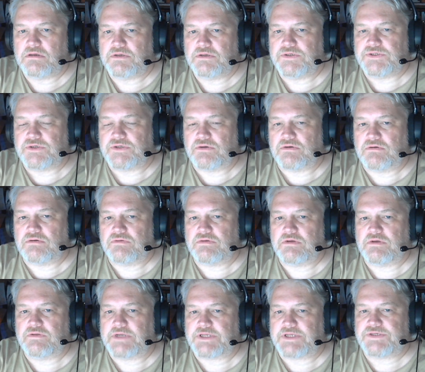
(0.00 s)
So
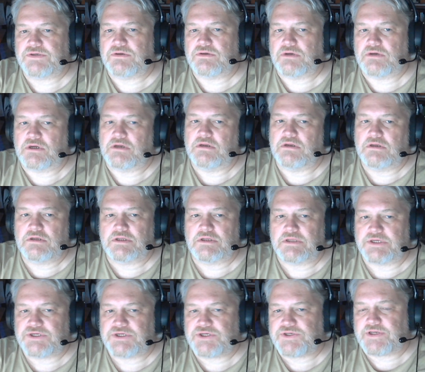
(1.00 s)
that's good. At
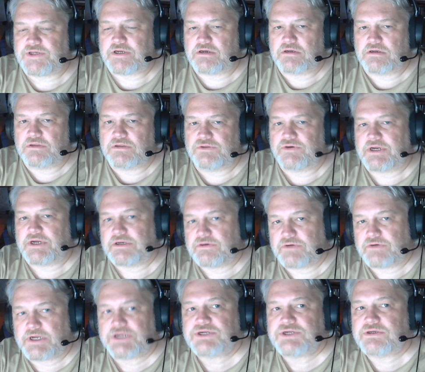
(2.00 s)
least she's headed in the right
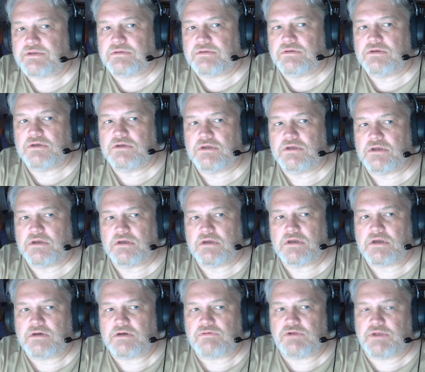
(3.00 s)
direction.
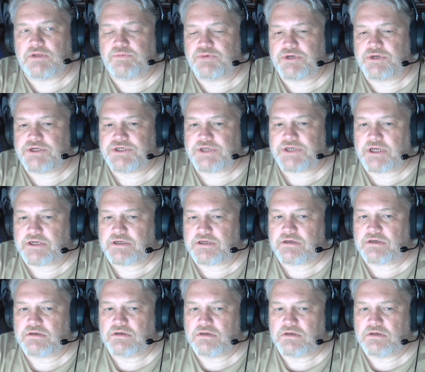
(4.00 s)
I really appreciate it.